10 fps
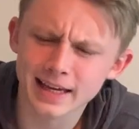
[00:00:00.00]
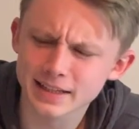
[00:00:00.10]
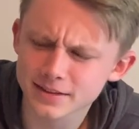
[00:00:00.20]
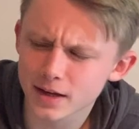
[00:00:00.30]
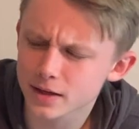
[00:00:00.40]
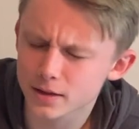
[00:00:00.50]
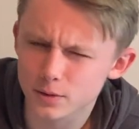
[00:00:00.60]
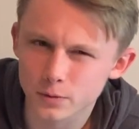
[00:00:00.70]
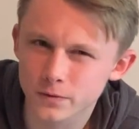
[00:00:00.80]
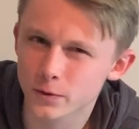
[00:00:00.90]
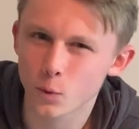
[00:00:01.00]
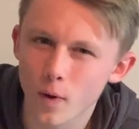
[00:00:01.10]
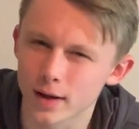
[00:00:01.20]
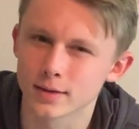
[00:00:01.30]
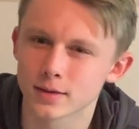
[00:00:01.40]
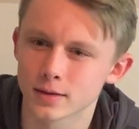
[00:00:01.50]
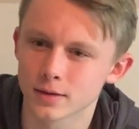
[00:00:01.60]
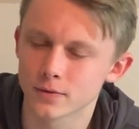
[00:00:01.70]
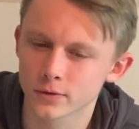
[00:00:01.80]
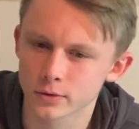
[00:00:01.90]
And it's like, for what?
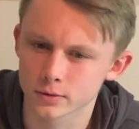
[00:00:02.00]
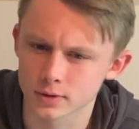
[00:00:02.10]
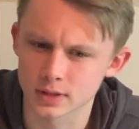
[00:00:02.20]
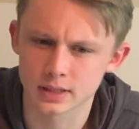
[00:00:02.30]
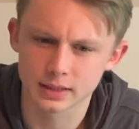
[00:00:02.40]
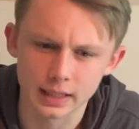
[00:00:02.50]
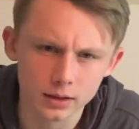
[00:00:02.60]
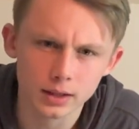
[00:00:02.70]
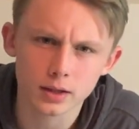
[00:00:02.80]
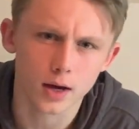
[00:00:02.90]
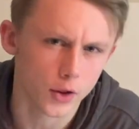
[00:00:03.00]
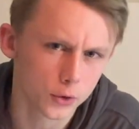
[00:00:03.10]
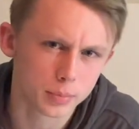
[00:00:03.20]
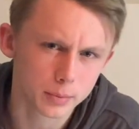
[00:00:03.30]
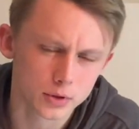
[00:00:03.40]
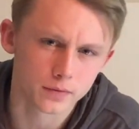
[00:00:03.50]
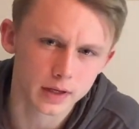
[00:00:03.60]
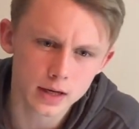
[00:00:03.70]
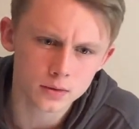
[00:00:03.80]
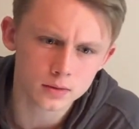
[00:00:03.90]
For stealing other people's
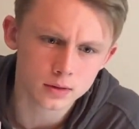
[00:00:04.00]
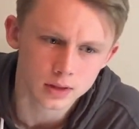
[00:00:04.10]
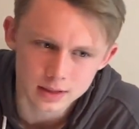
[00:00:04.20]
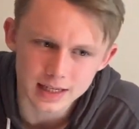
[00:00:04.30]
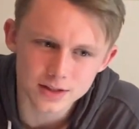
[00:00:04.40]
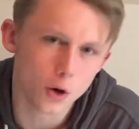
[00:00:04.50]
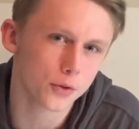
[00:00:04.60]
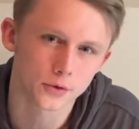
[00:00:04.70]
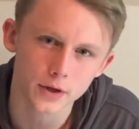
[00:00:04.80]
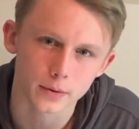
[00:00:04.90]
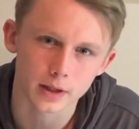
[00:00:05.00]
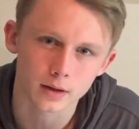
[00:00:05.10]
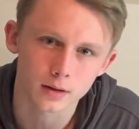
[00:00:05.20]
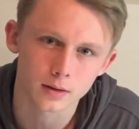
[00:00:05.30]
videos? Because that's all they're doing.